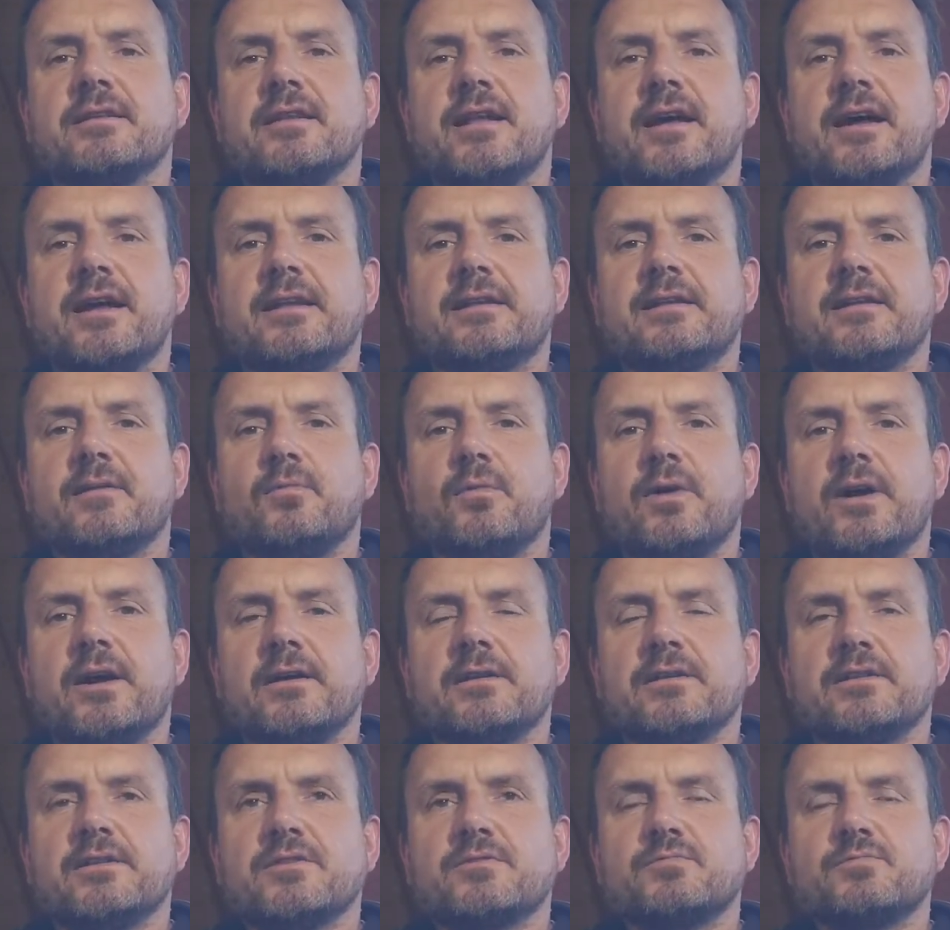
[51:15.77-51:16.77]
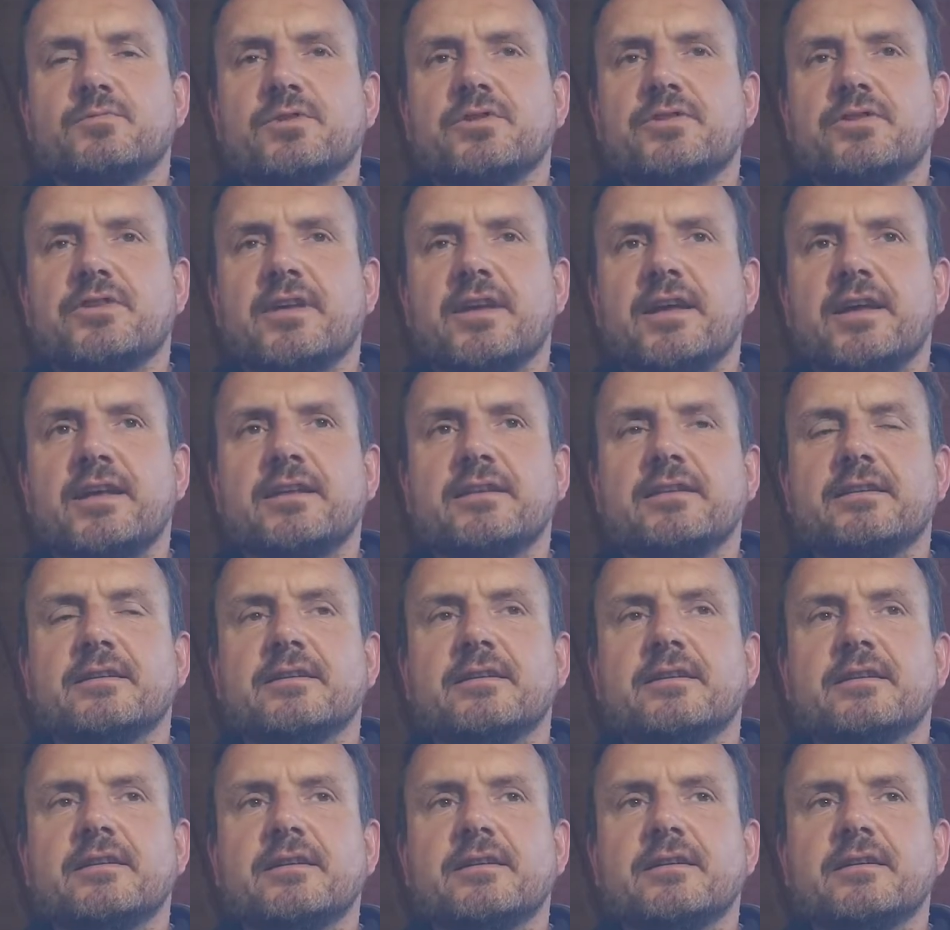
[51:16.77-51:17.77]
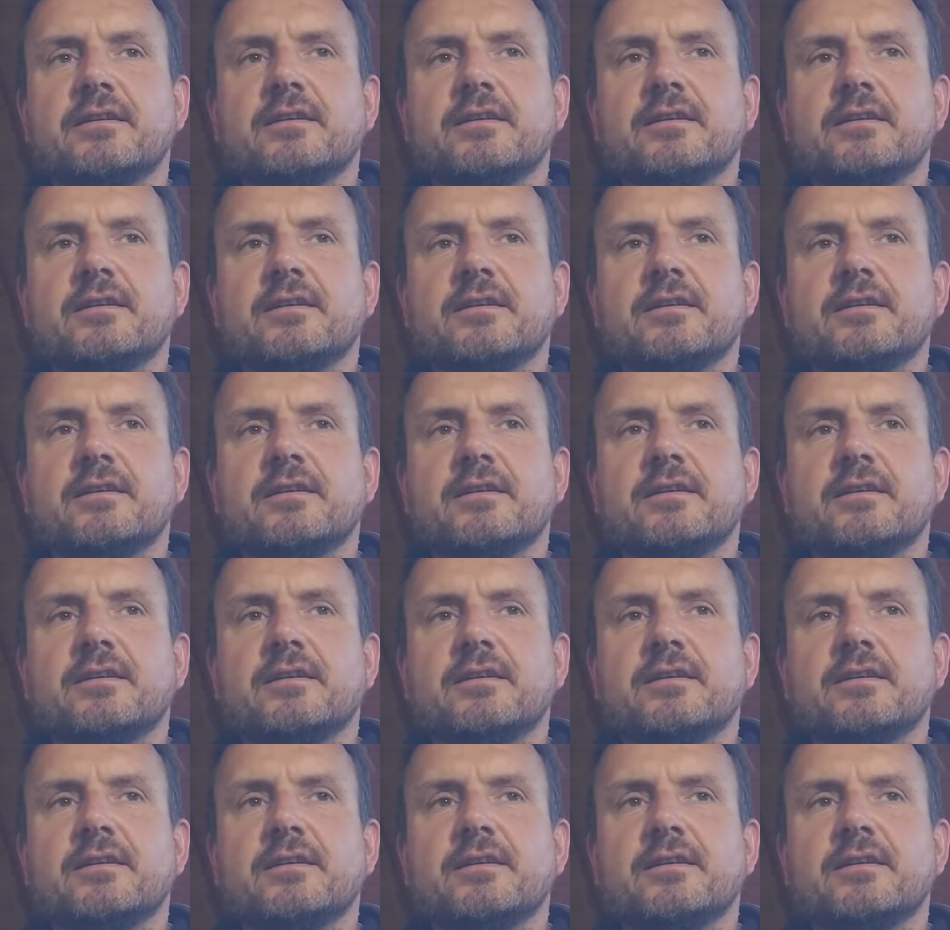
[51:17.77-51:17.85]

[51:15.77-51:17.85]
light awareness within